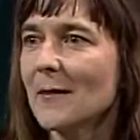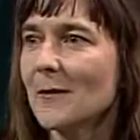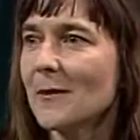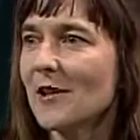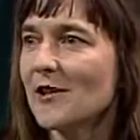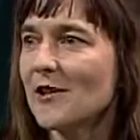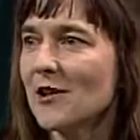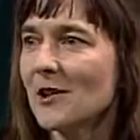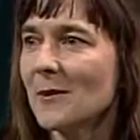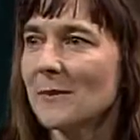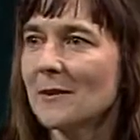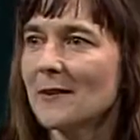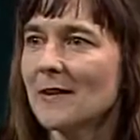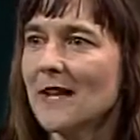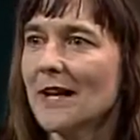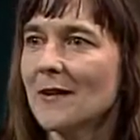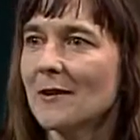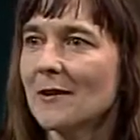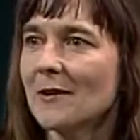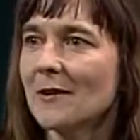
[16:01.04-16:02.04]
while
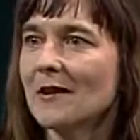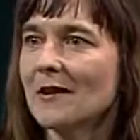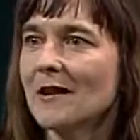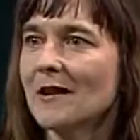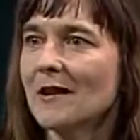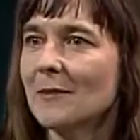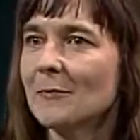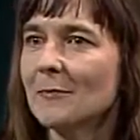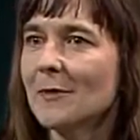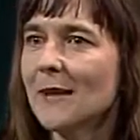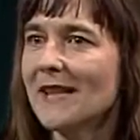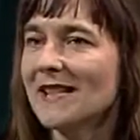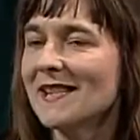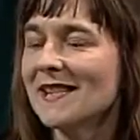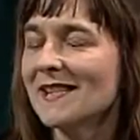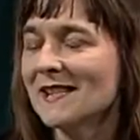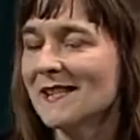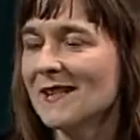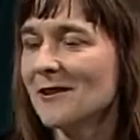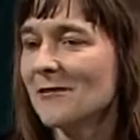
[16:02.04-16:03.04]
Schopenhauer
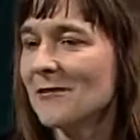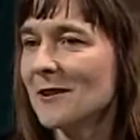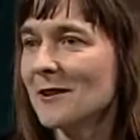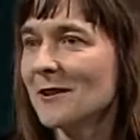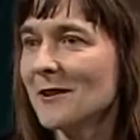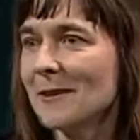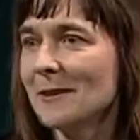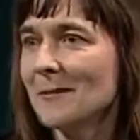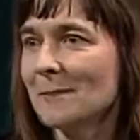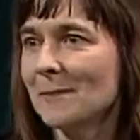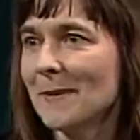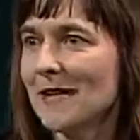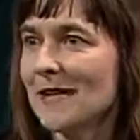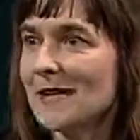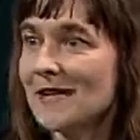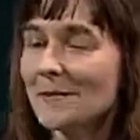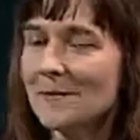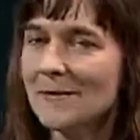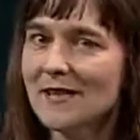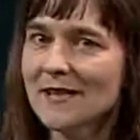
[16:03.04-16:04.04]
paints a very
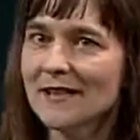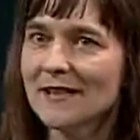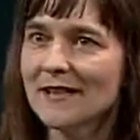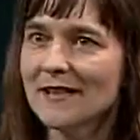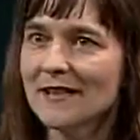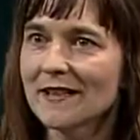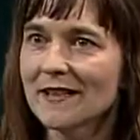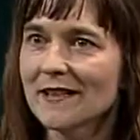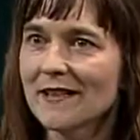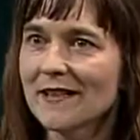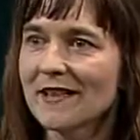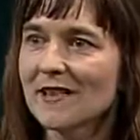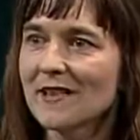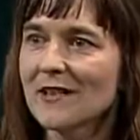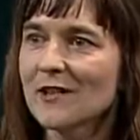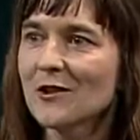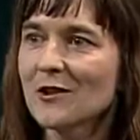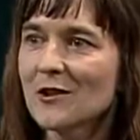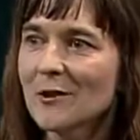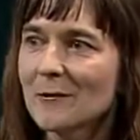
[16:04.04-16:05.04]
pessimistic and
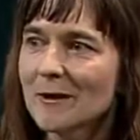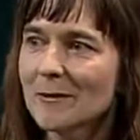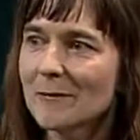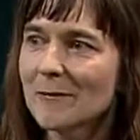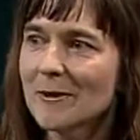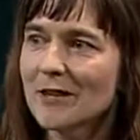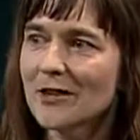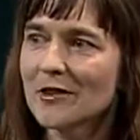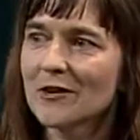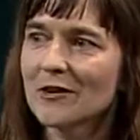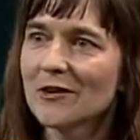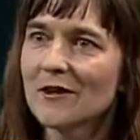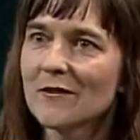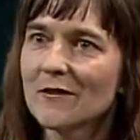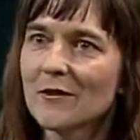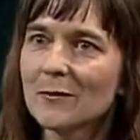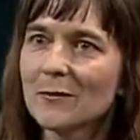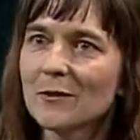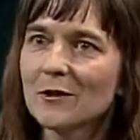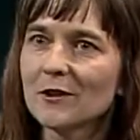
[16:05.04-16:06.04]
disturbing picture of
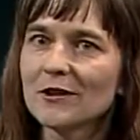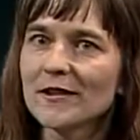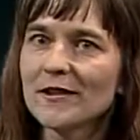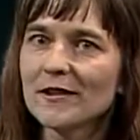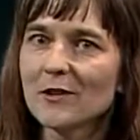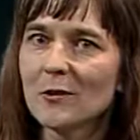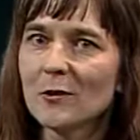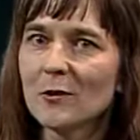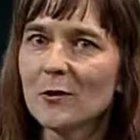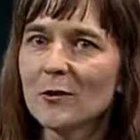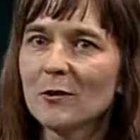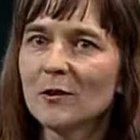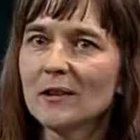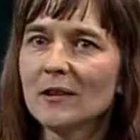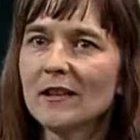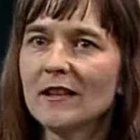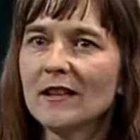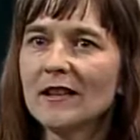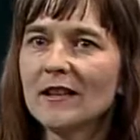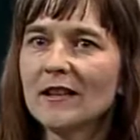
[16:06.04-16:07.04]
the world as a whole,
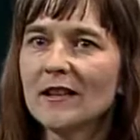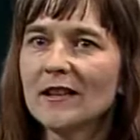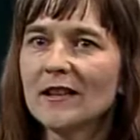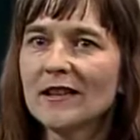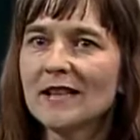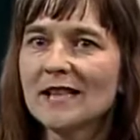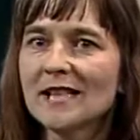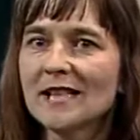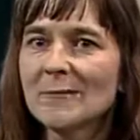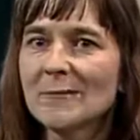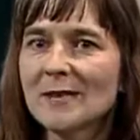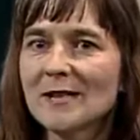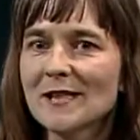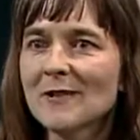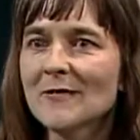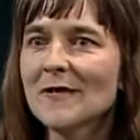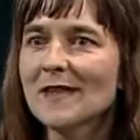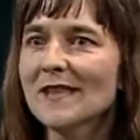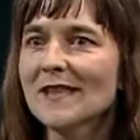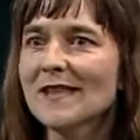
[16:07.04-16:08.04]
his
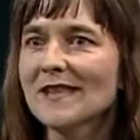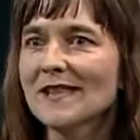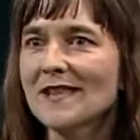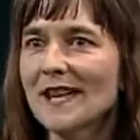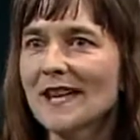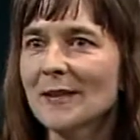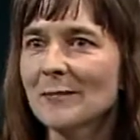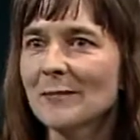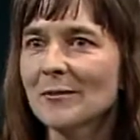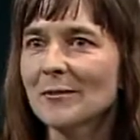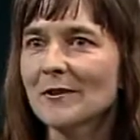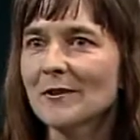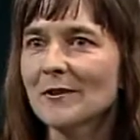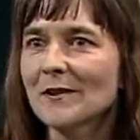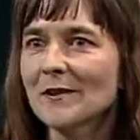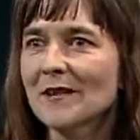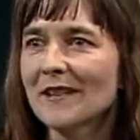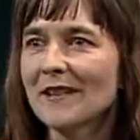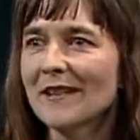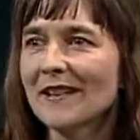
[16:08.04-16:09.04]
specific
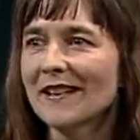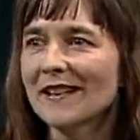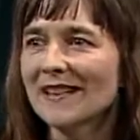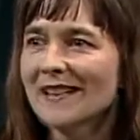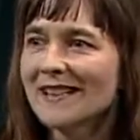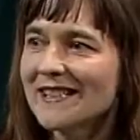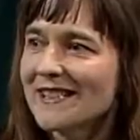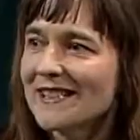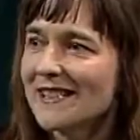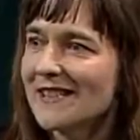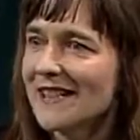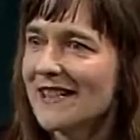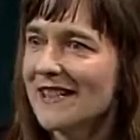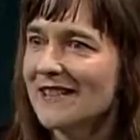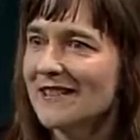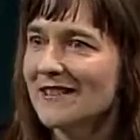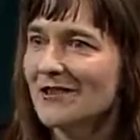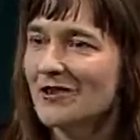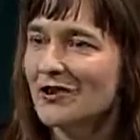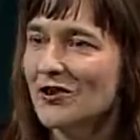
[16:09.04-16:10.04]
examples
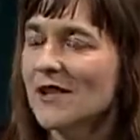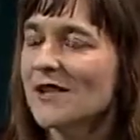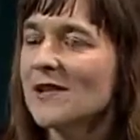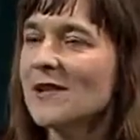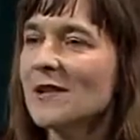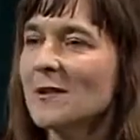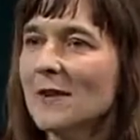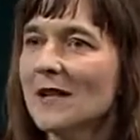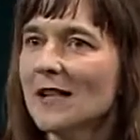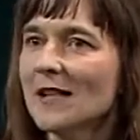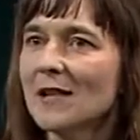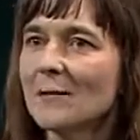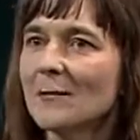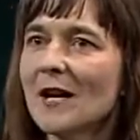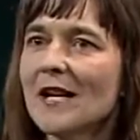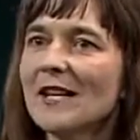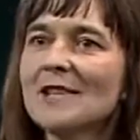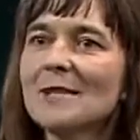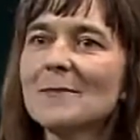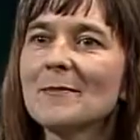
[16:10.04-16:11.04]
indicate, just in the way he
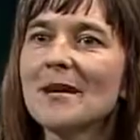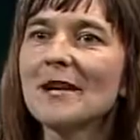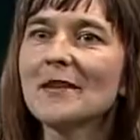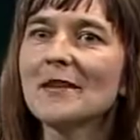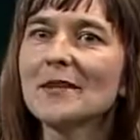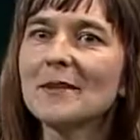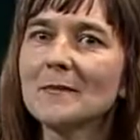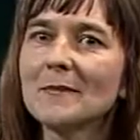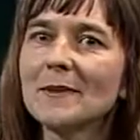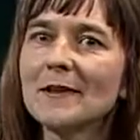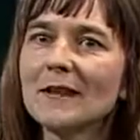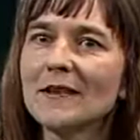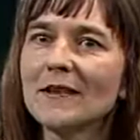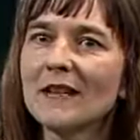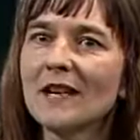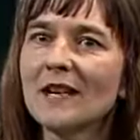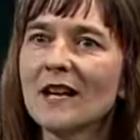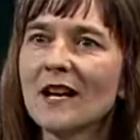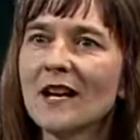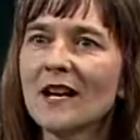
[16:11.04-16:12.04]
writes about them,
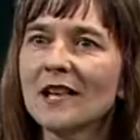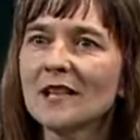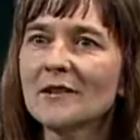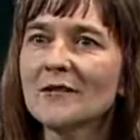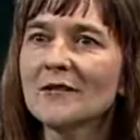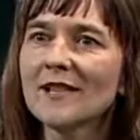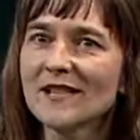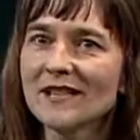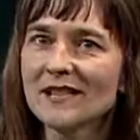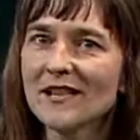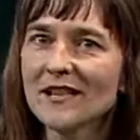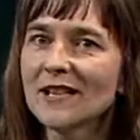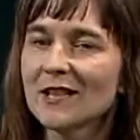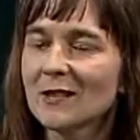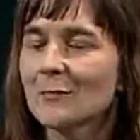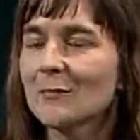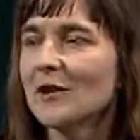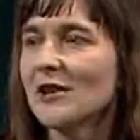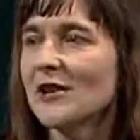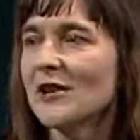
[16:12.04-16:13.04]
a kind of aesthetic
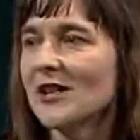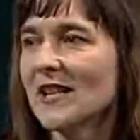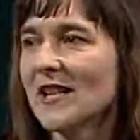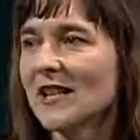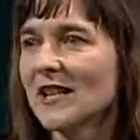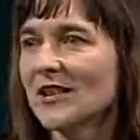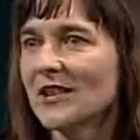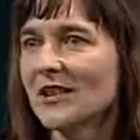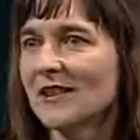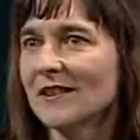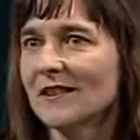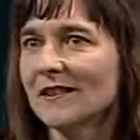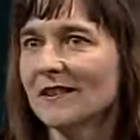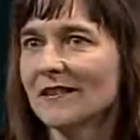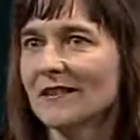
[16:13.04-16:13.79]
appreciation.